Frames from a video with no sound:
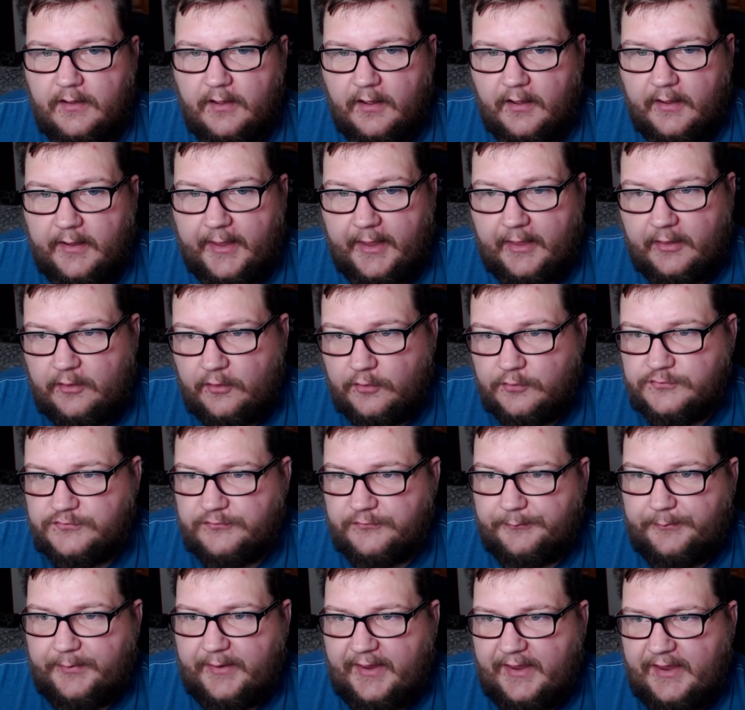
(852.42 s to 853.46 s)
uh, Hello
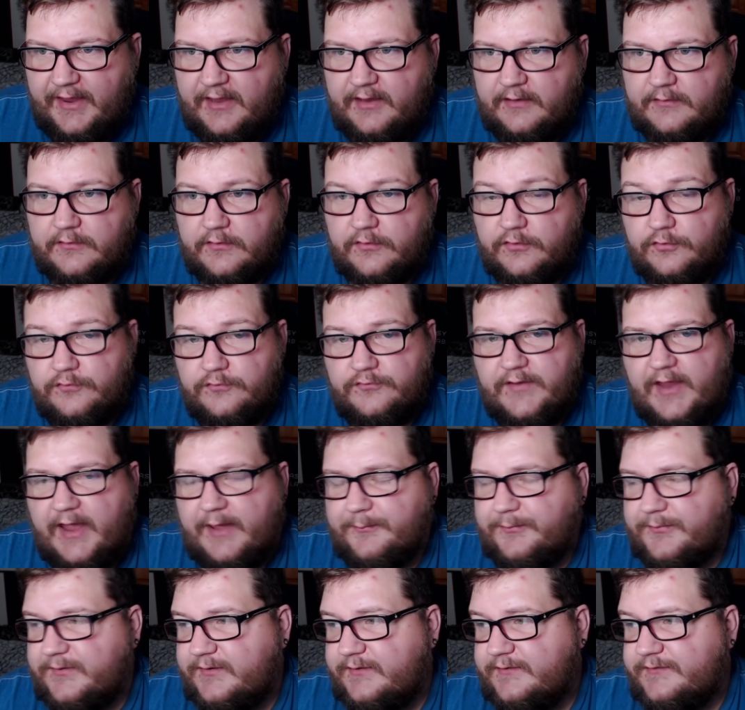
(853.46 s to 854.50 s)
Japan, the new
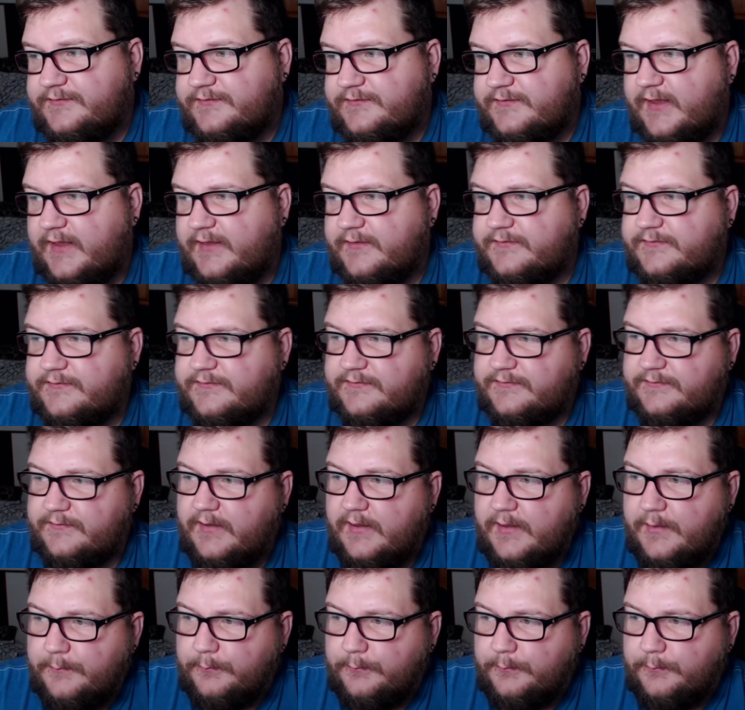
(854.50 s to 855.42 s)
Japanese sets.